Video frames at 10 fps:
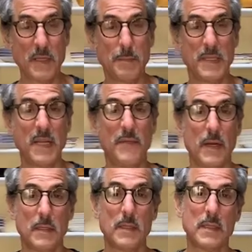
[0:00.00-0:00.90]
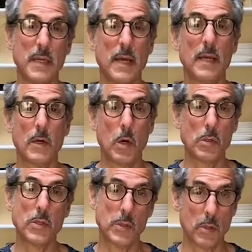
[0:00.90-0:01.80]
specific to say
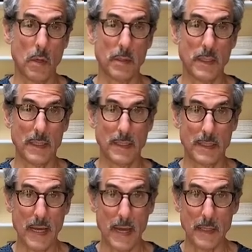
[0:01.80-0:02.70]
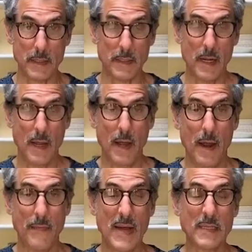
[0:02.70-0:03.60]
kosher salt in this case.
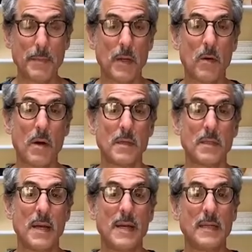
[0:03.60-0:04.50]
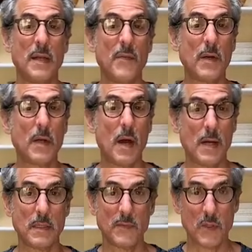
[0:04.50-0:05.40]
And that's because different
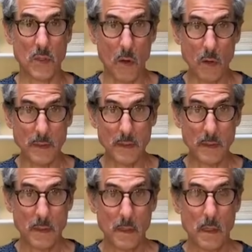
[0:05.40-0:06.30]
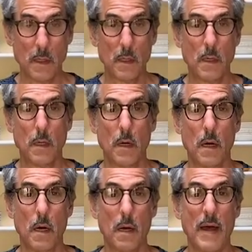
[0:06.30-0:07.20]
kinds of salt
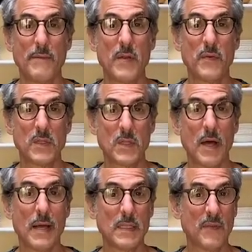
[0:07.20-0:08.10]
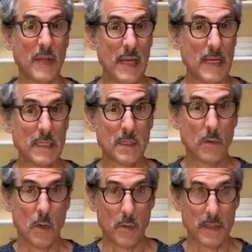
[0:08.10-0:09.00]
have different size flakes
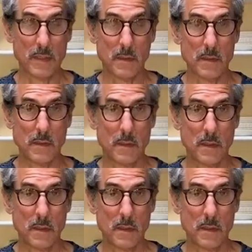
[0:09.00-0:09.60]
or crystals,